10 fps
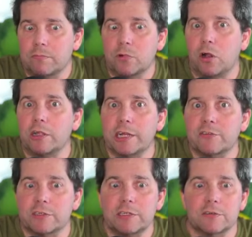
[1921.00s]
call it
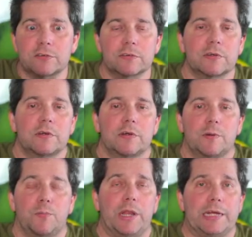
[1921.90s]
as it is.
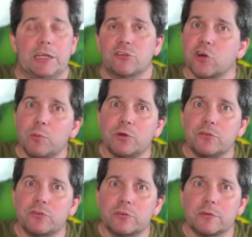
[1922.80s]
Black has no
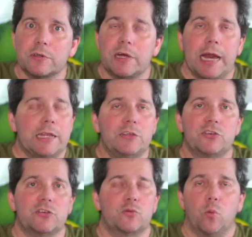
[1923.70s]
moves, and he's
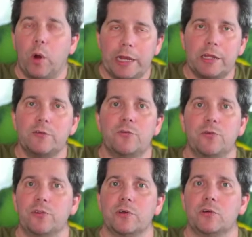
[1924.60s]
just waiting
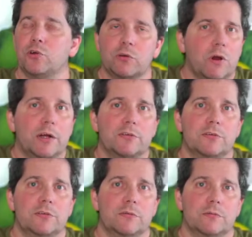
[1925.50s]
for the coup de
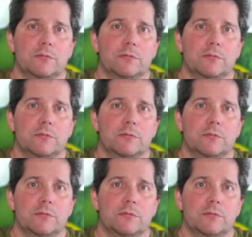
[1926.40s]
grace.